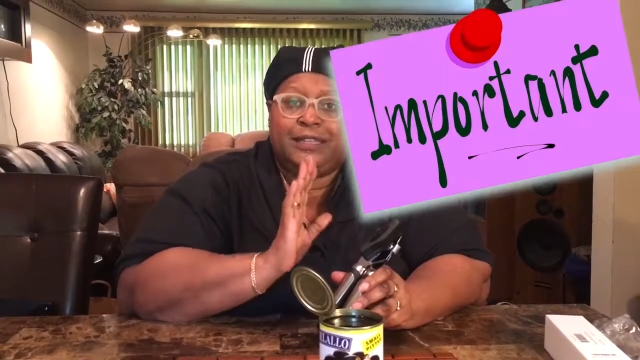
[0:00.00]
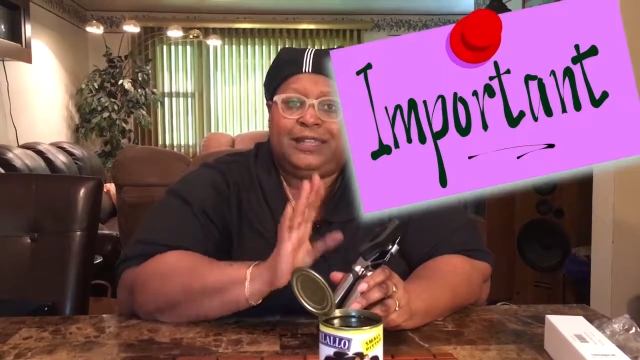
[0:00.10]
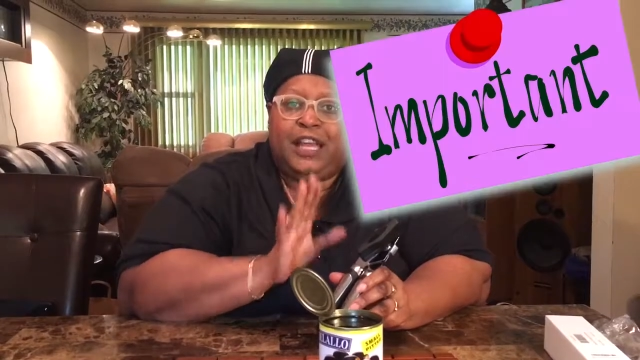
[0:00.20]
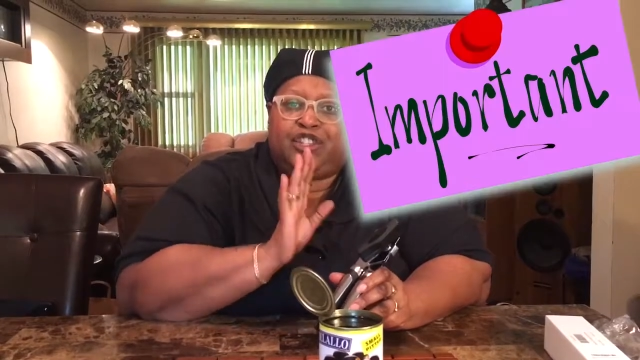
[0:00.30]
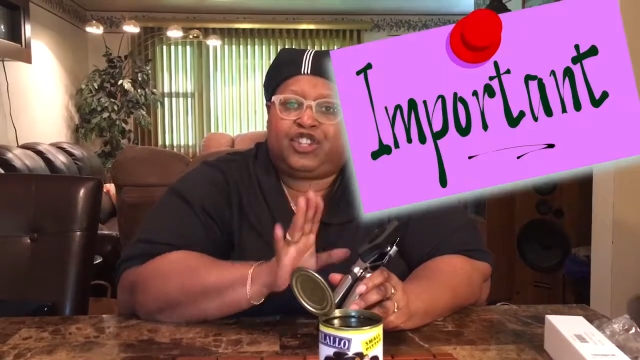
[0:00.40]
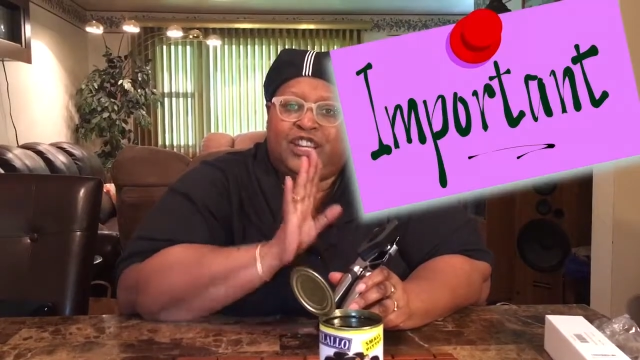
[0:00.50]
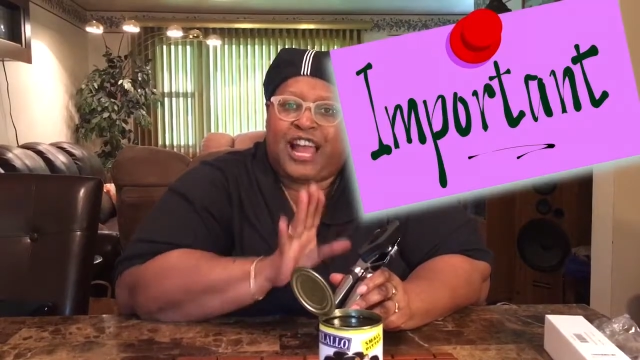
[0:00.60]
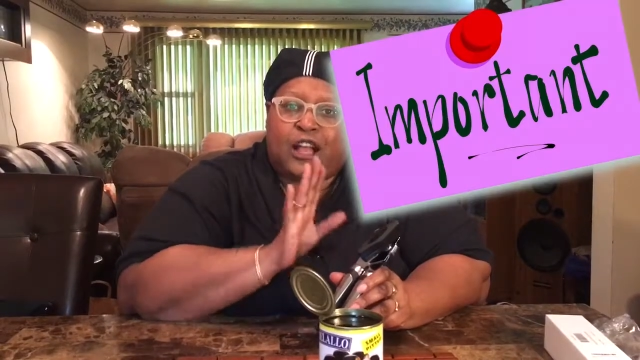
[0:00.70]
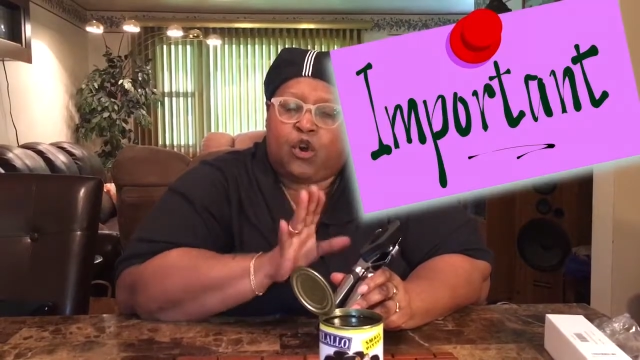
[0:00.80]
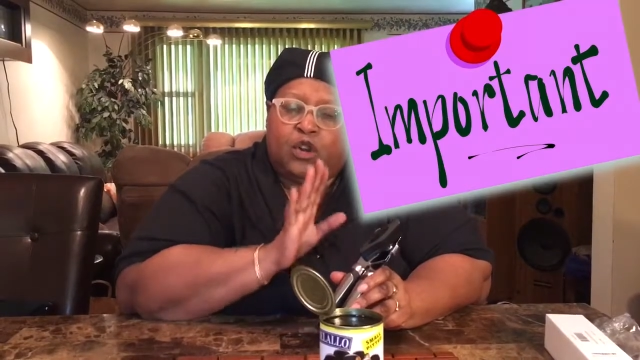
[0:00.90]
This should
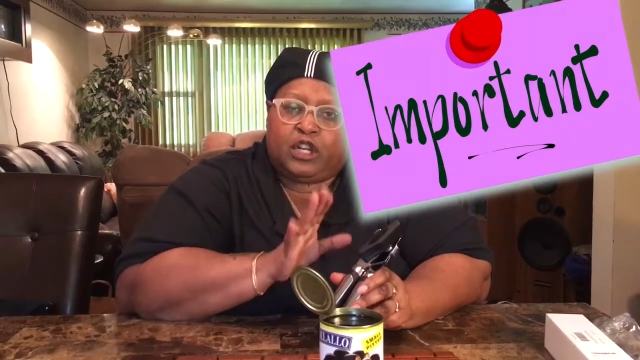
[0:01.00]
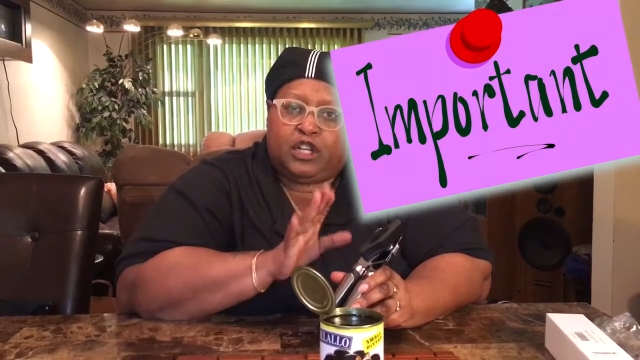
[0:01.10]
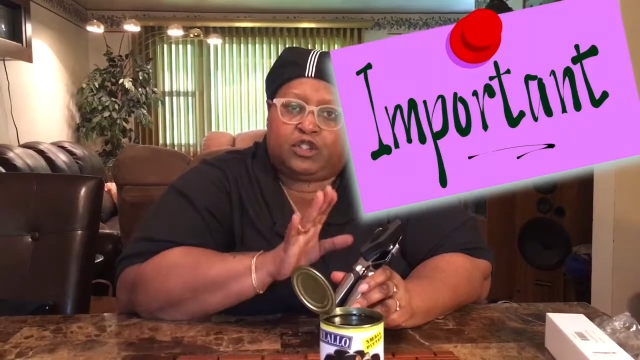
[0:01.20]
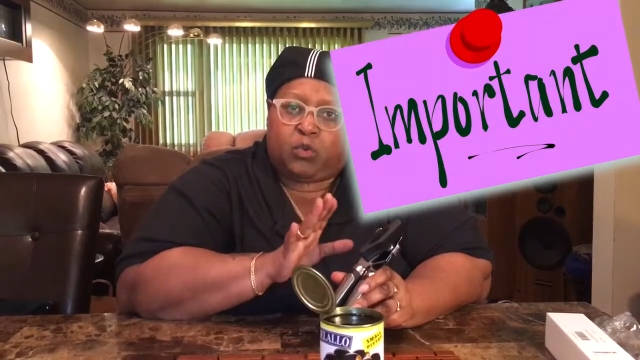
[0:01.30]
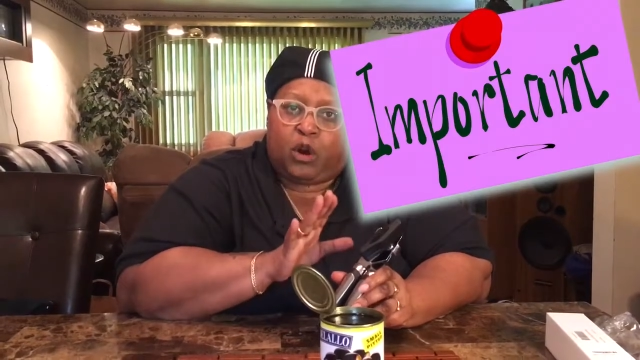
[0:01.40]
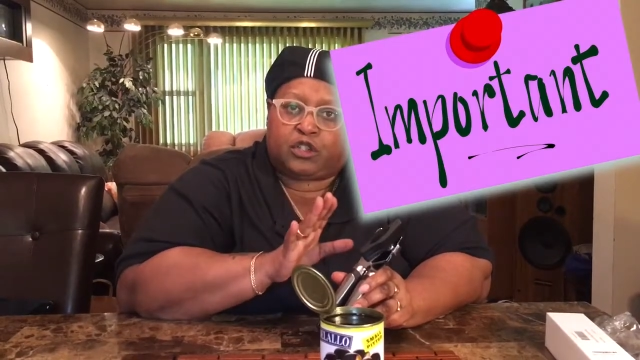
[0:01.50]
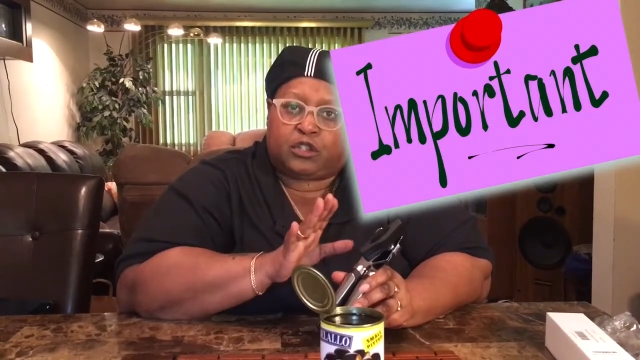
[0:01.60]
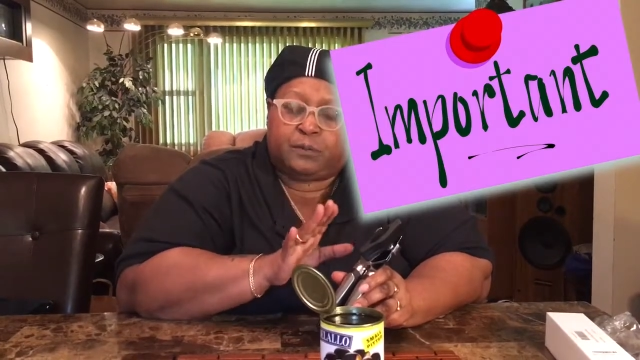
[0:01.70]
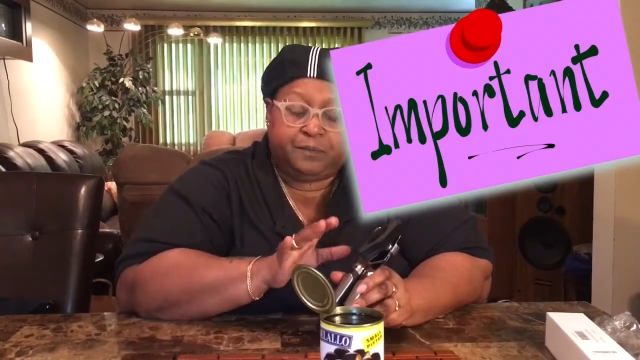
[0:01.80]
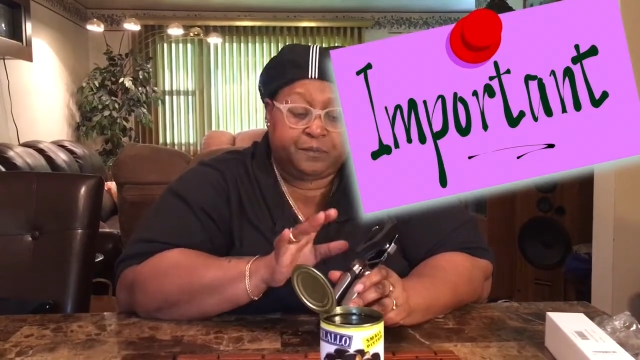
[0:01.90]
not go in a dishwasher.